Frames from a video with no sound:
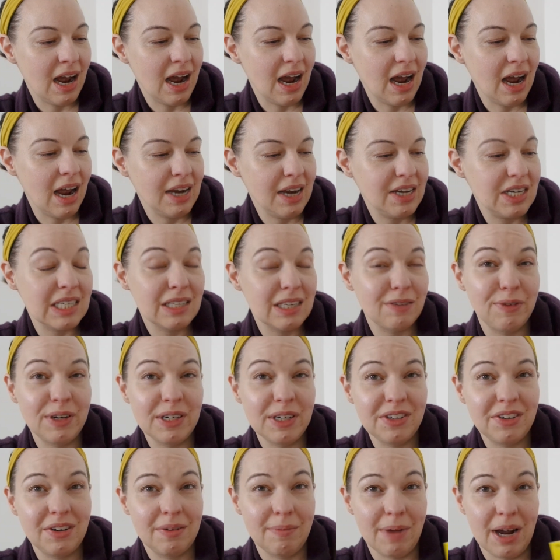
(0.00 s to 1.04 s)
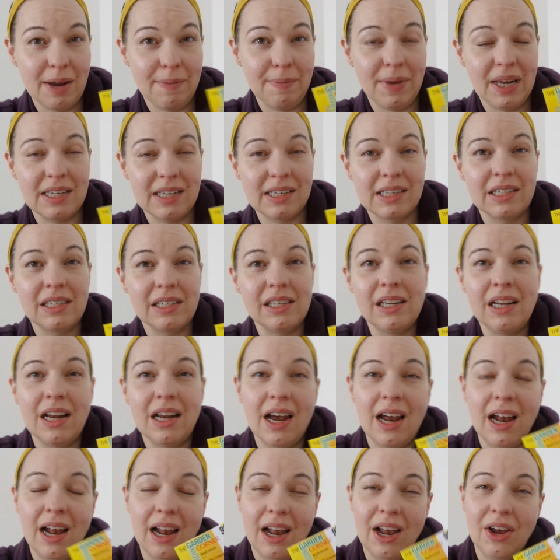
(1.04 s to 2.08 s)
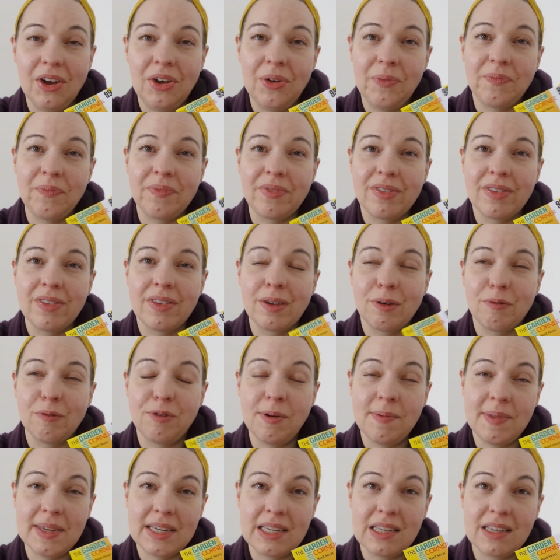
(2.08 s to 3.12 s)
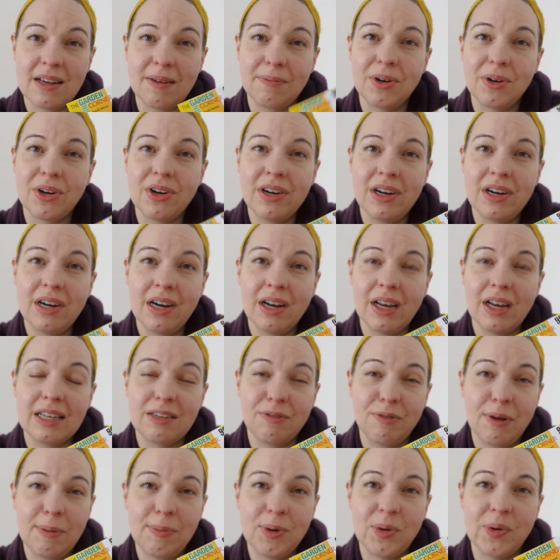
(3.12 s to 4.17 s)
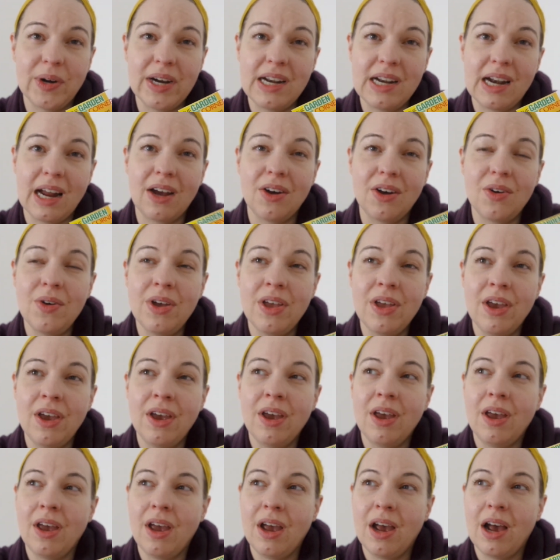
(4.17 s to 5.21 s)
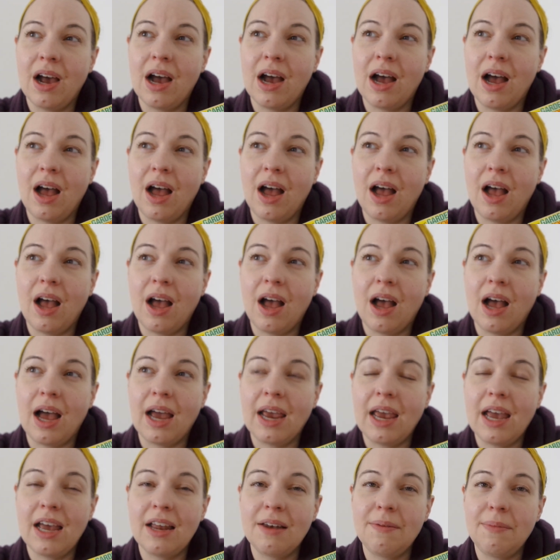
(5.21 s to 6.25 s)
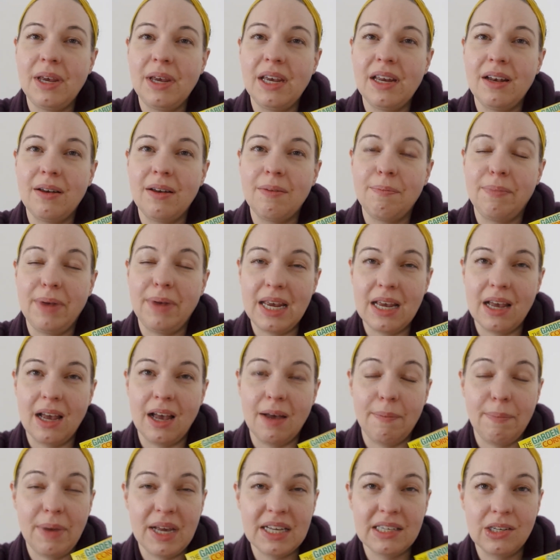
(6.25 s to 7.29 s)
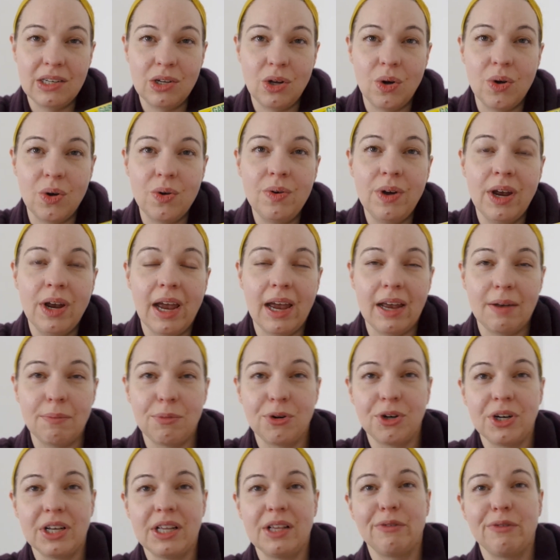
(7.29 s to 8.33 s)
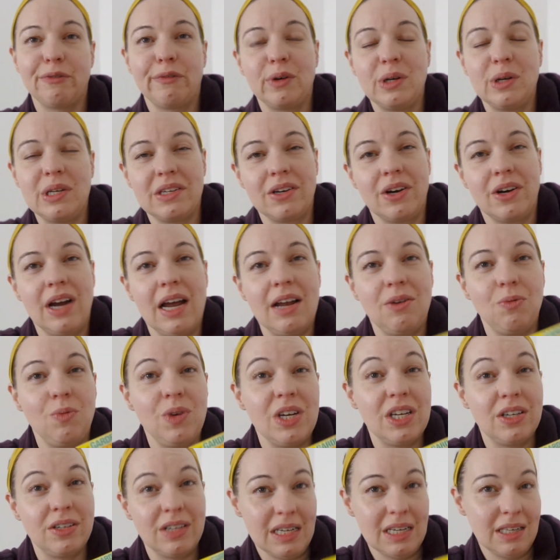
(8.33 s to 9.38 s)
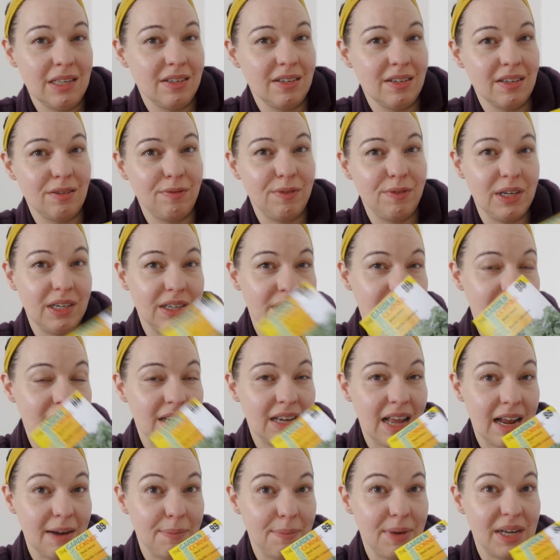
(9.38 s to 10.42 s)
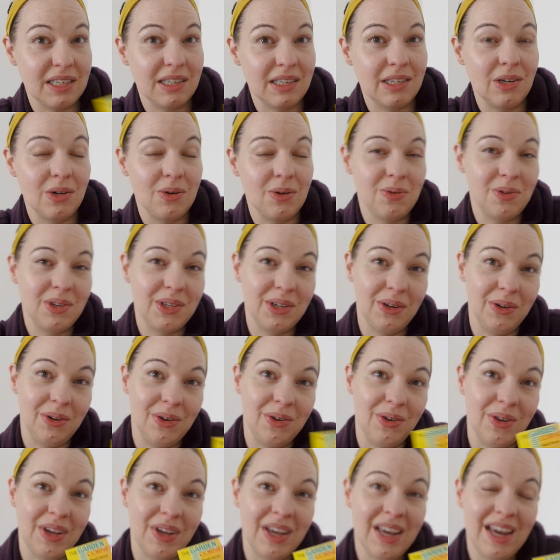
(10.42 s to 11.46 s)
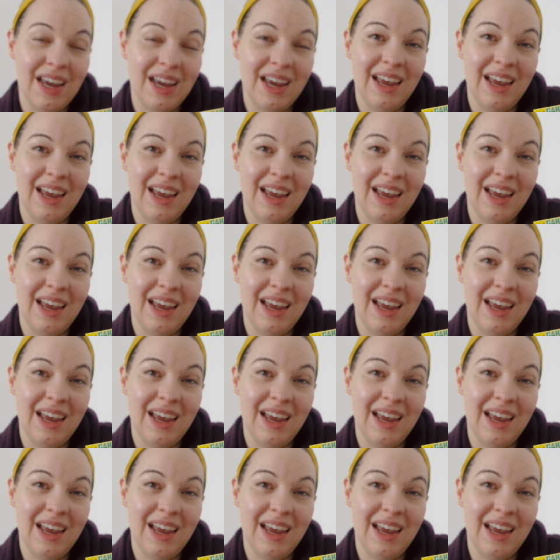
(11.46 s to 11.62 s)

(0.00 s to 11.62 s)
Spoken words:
I just finished my basil from the summer. It's February now. I had made pesto and put it in the freezer, and we just finished that pesto. So